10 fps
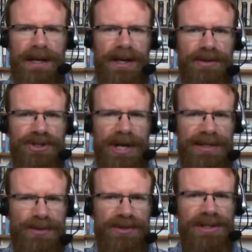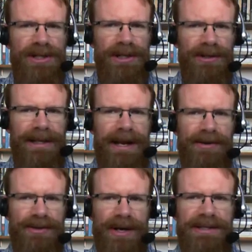Uh, the J source clearly
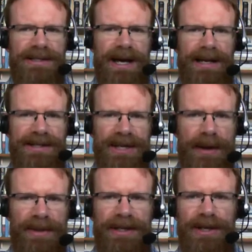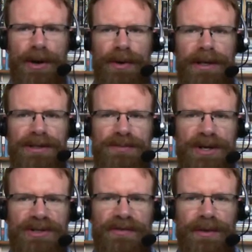characterizes God as coming and going,
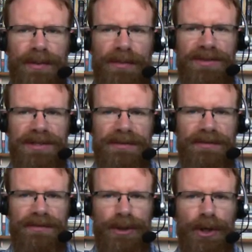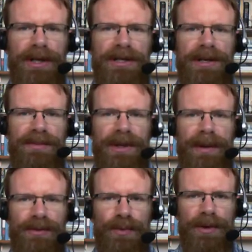especially for the purposes of learning something
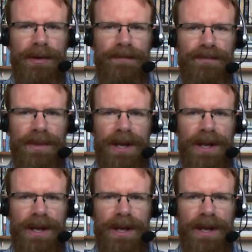about the world.